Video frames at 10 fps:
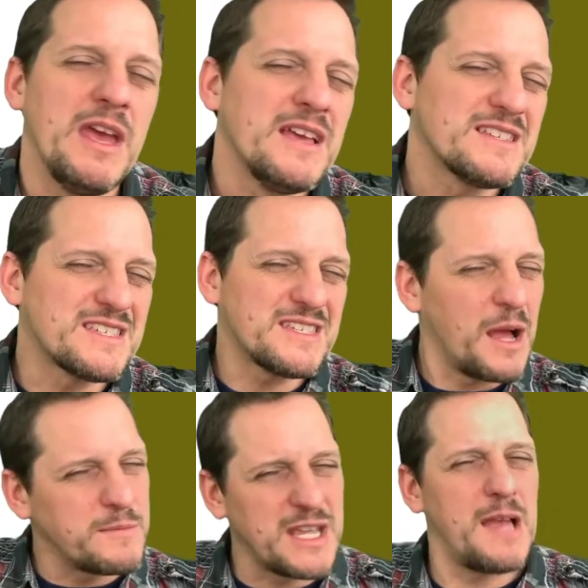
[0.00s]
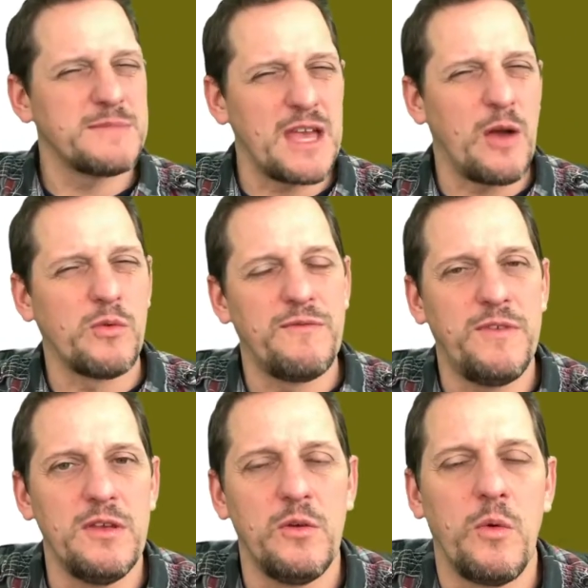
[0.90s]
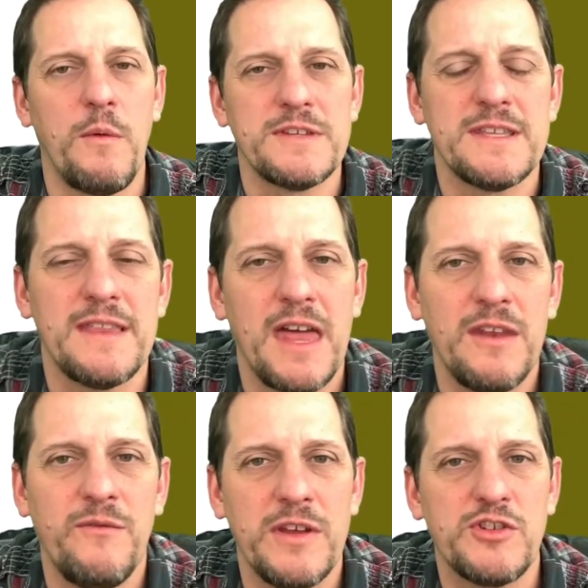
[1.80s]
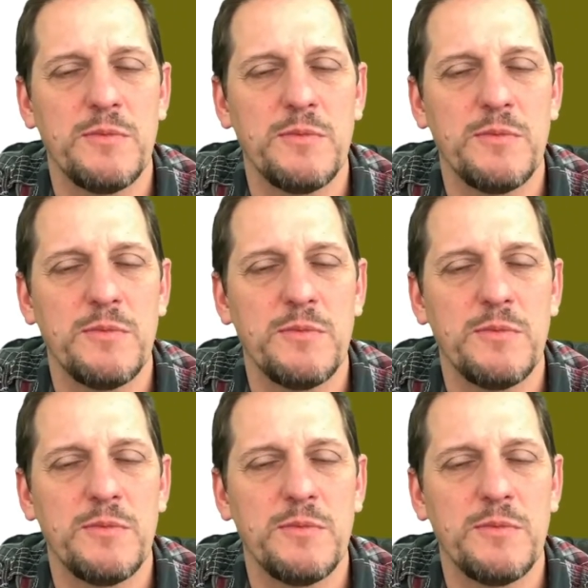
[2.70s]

Sometimes I'll reveal what was in that adventure,